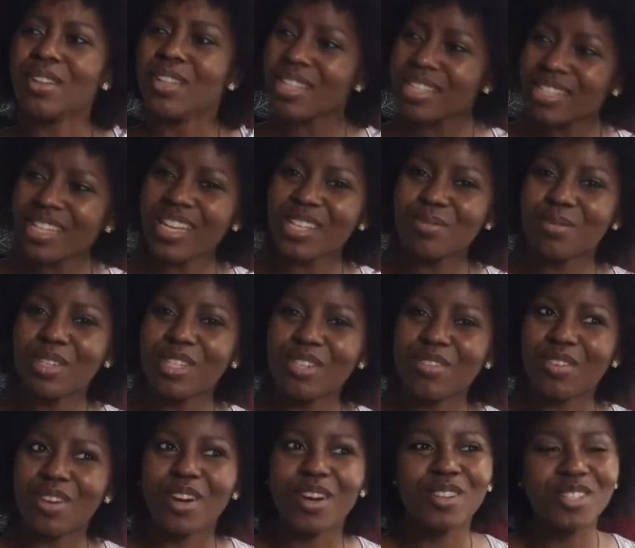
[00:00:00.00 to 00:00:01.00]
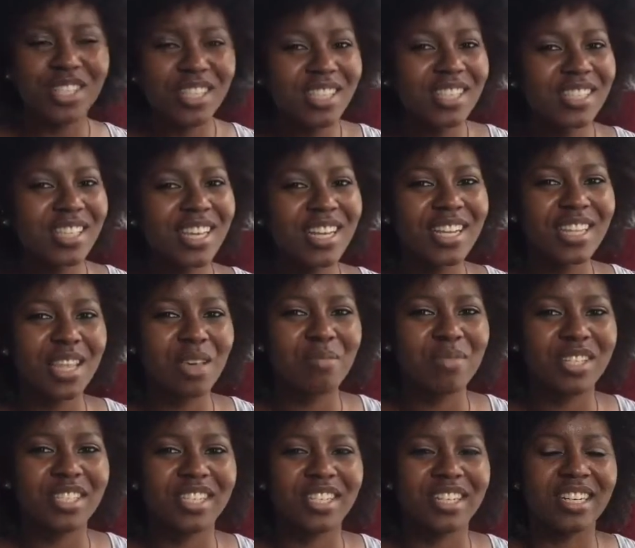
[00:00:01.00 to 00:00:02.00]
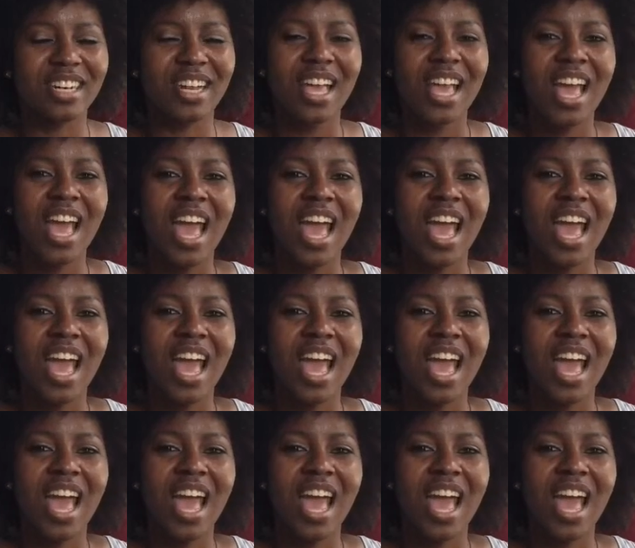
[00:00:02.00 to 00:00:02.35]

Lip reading: Oh, that's a nice picture of her. Oh, she looks good in that picture.